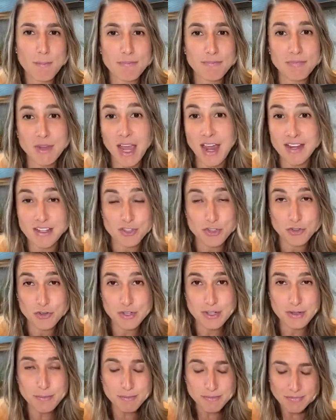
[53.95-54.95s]
ice
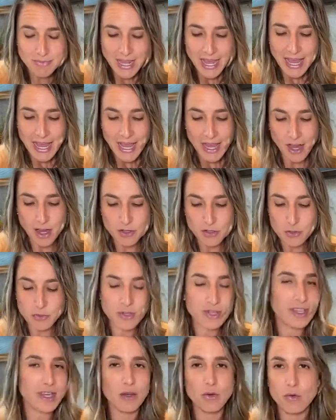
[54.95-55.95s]
cream. You
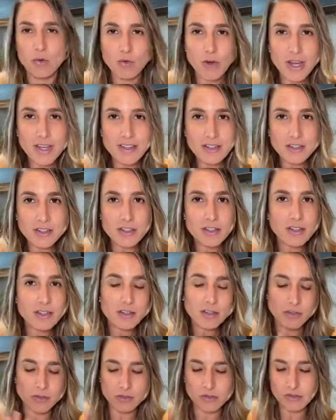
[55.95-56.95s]
can get
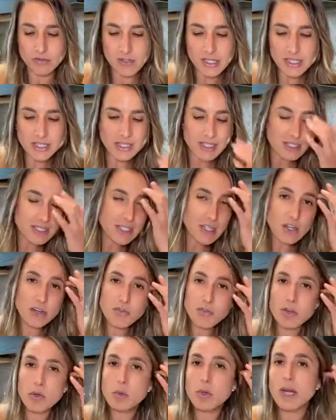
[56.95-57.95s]
regular, vegan,
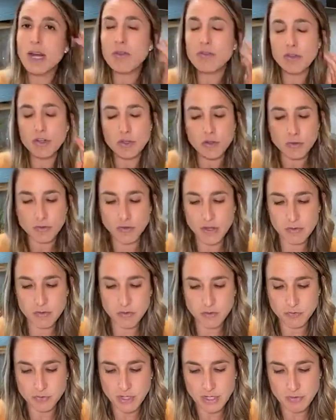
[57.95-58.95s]
dairy-free, whatever your
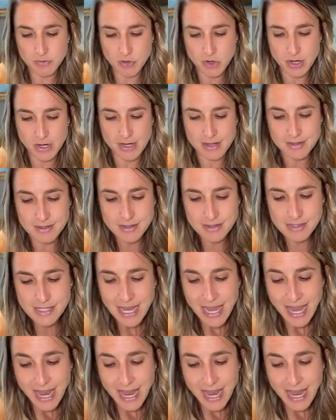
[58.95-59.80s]
favorite flavor is.